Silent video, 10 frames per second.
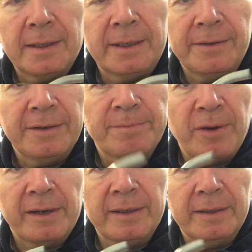and then this
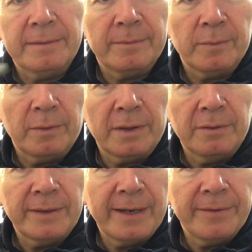bracket will
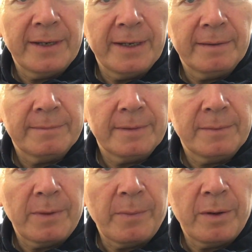go down there.
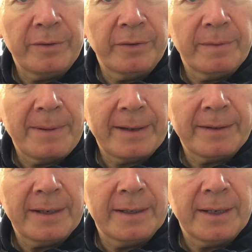We've welded on the back
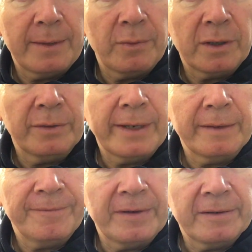there, and we'll go
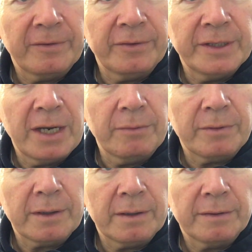down and fix on the
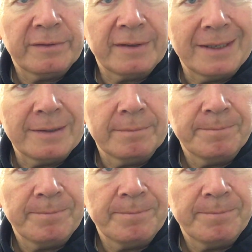yoke stud.